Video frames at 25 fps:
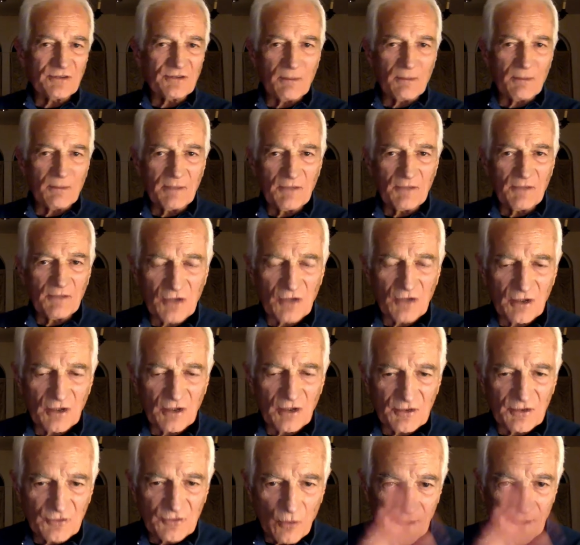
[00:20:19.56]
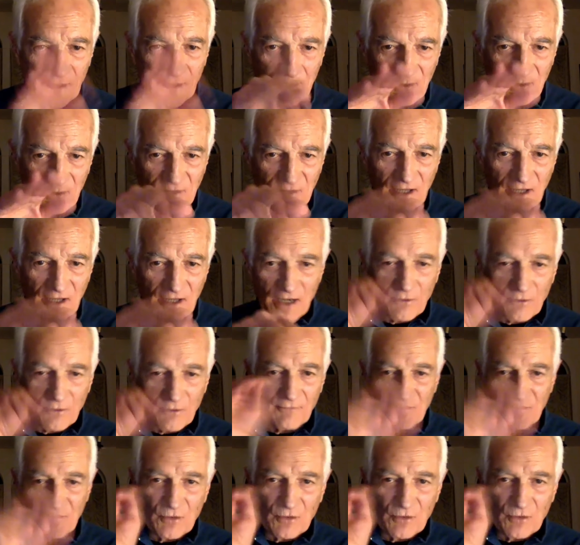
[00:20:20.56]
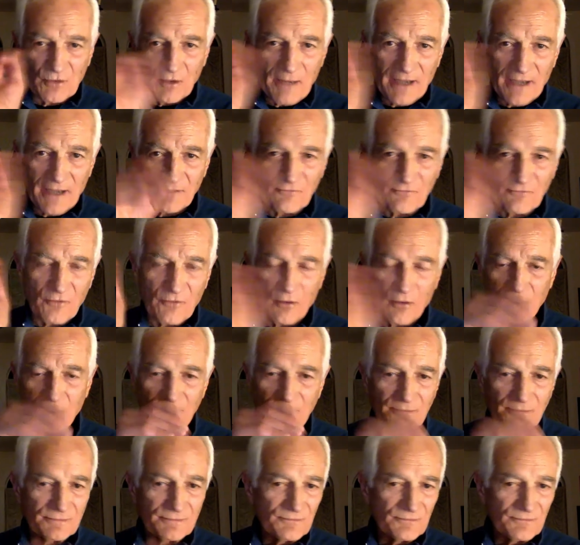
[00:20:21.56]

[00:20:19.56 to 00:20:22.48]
mean, if your tongue is going up and down, or if it's going back and forward.